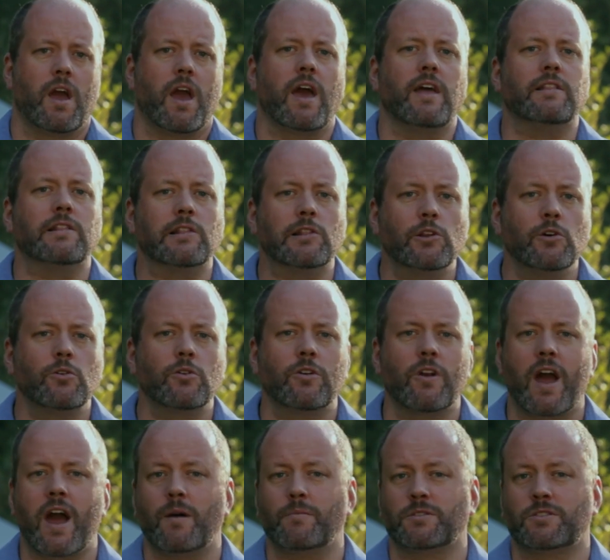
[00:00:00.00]
and Lunar
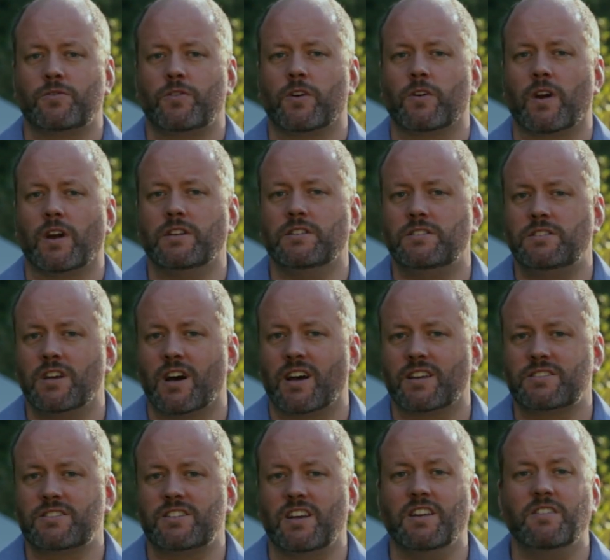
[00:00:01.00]
Atmosphere and Dust